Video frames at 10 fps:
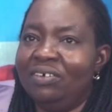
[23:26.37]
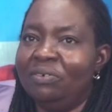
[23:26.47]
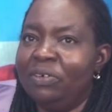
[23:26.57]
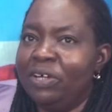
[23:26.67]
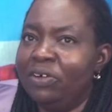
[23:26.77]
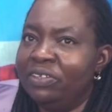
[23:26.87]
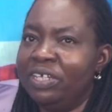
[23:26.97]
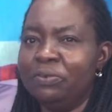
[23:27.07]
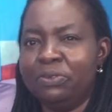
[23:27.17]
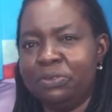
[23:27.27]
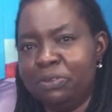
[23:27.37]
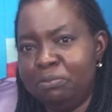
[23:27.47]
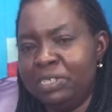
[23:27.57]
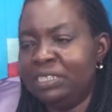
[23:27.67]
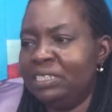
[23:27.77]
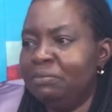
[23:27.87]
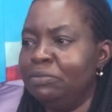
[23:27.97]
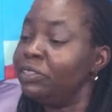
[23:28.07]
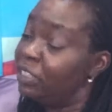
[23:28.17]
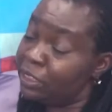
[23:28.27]
We got there, we couldn't maintain.
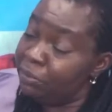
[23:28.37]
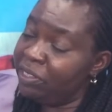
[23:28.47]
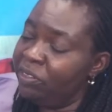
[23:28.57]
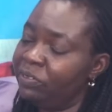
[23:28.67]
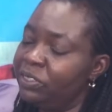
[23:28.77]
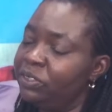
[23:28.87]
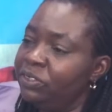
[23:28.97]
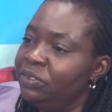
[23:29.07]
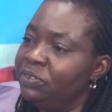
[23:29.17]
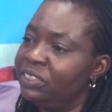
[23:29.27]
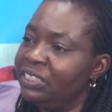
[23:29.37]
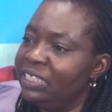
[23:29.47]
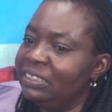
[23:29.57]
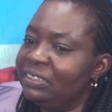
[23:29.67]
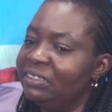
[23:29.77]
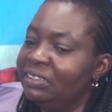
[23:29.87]
But the summary of the story was that